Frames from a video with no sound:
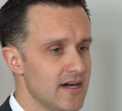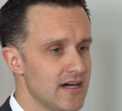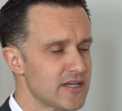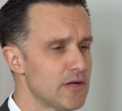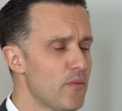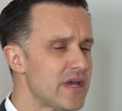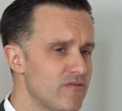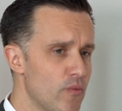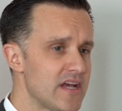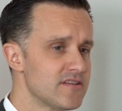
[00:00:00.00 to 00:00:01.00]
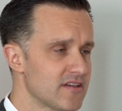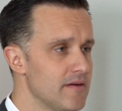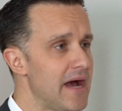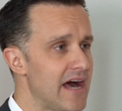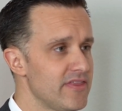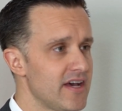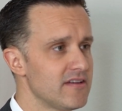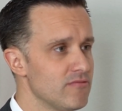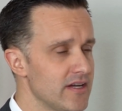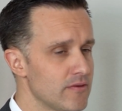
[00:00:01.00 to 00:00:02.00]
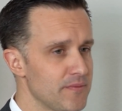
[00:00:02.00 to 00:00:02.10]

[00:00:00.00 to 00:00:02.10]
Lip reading: But we have ways to combat that, right?